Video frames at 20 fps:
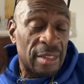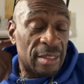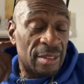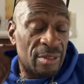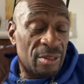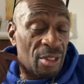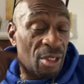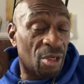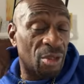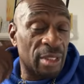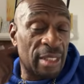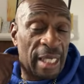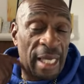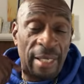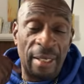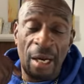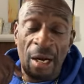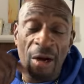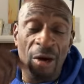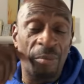You know, and
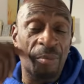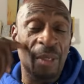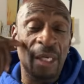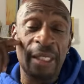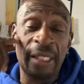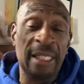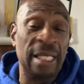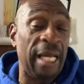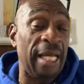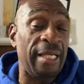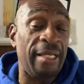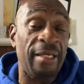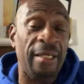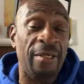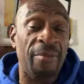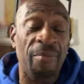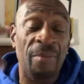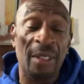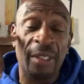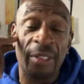all money ain't
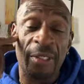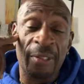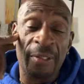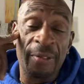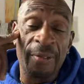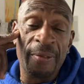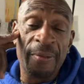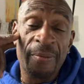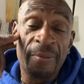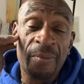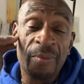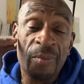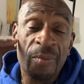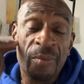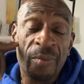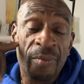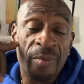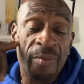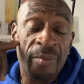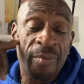good money.
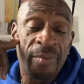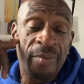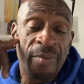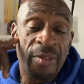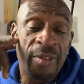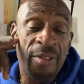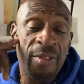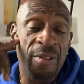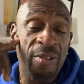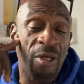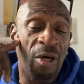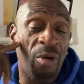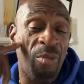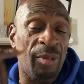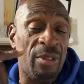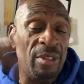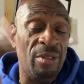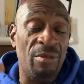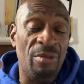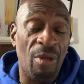You know,
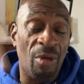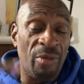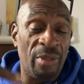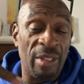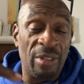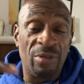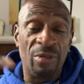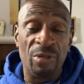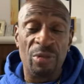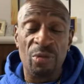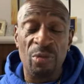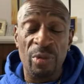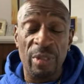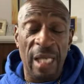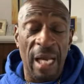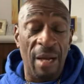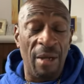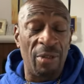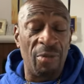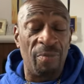but you know, this was when
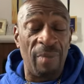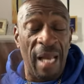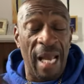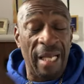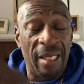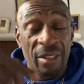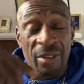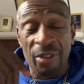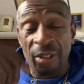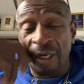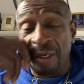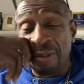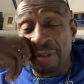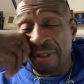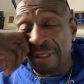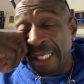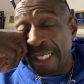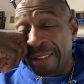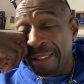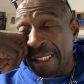I was back a
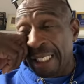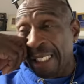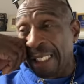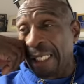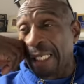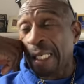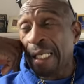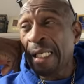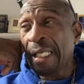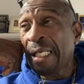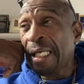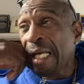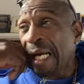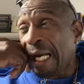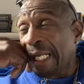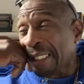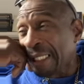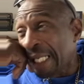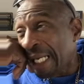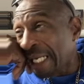youngster. I think
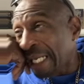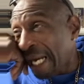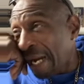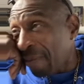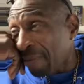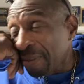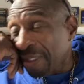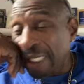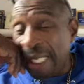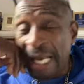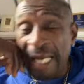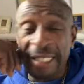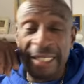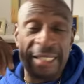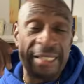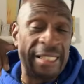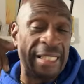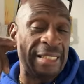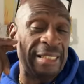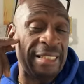I was like
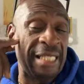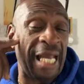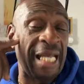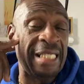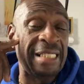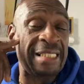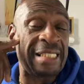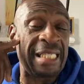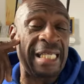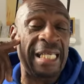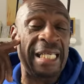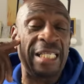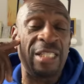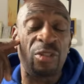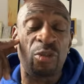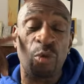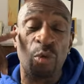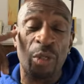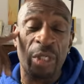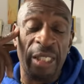19,
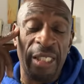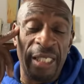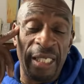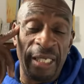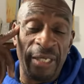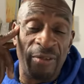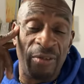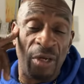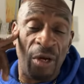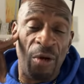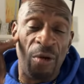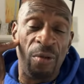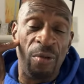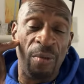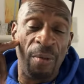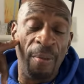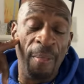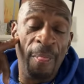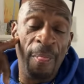20 years old.